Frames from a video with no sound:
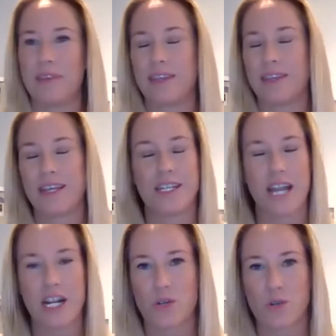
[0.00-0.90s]

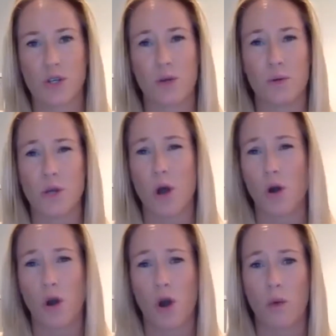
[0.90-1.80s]
international schools.
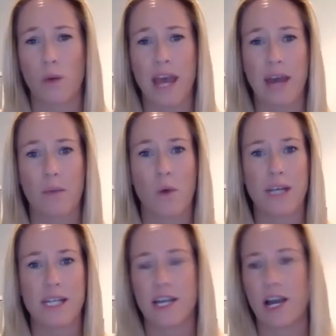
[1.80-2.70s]
Hong Kong, we had
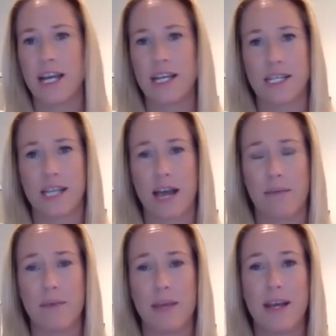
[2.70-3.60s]
YCIS
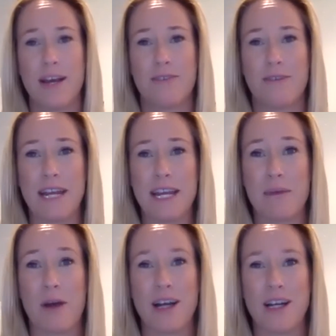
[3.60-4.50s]
really get
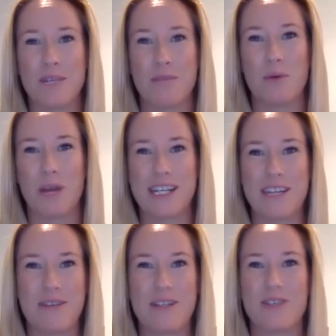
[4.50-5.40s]
behind and support us.
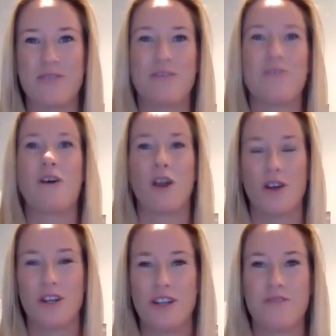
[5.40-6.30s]
We sort of
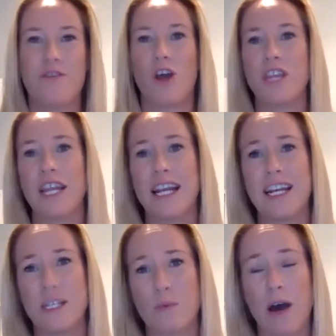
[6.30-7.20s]
followed their
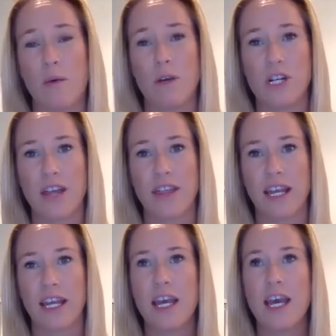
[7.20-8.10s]
lead as well, which I
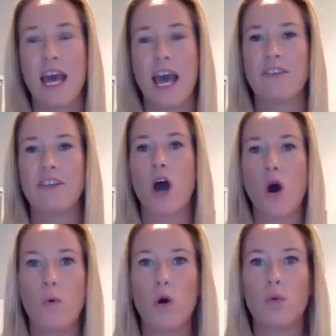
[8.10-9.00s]
think having the
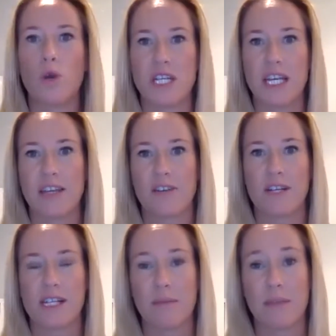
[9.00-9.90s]
whole world work together in
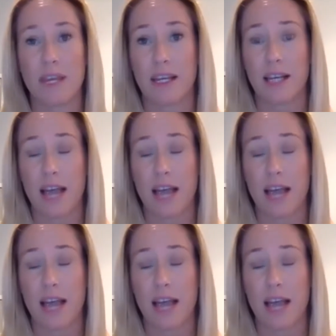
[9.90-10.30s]
something